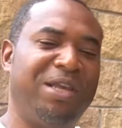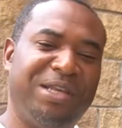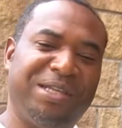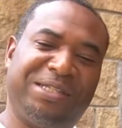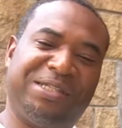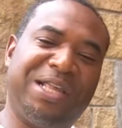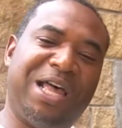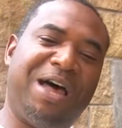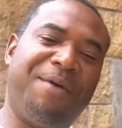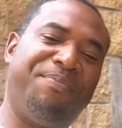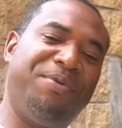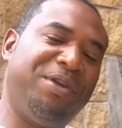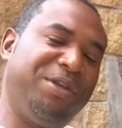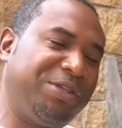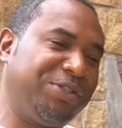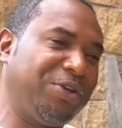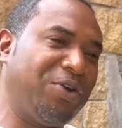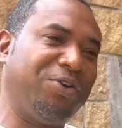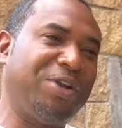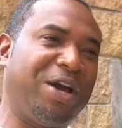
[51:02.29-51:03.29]
sloppy,
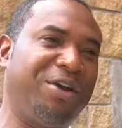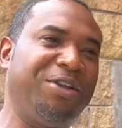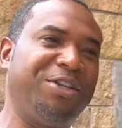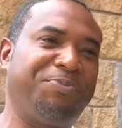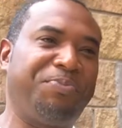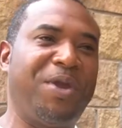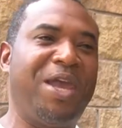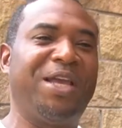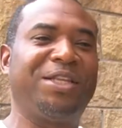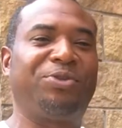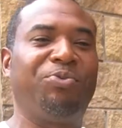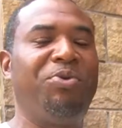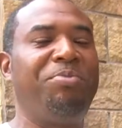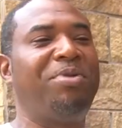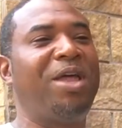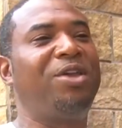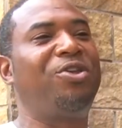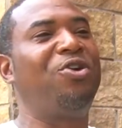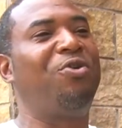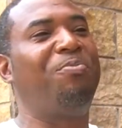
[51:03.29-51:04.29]
shirt out his pants, so we'd be like, yo,